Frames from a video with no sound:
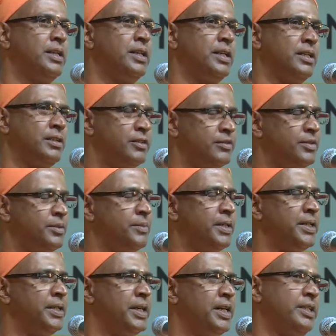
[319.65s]
I offer my
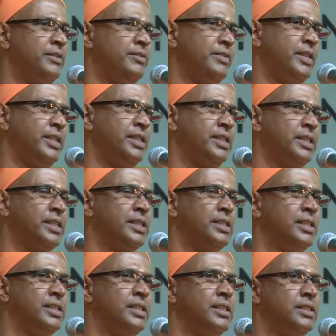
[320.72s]
heartfelt
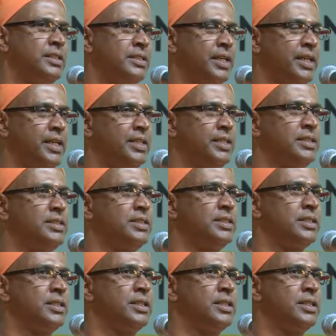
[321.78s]
thanks.